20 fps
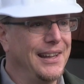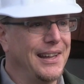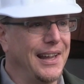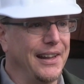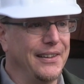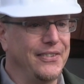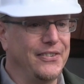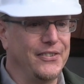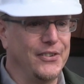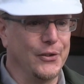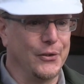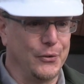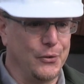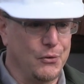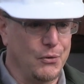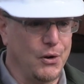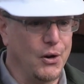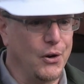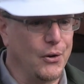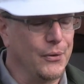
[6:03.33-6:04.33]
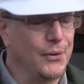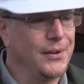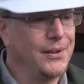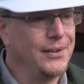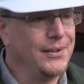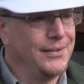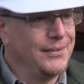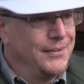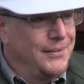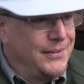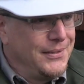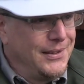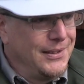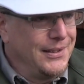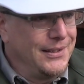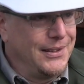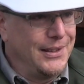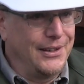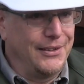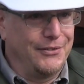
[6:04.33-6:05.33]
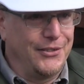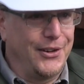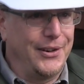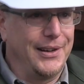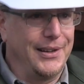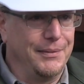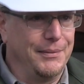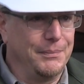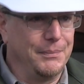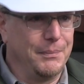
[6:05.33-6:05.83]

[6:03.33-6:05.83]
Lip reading: and still grow in a very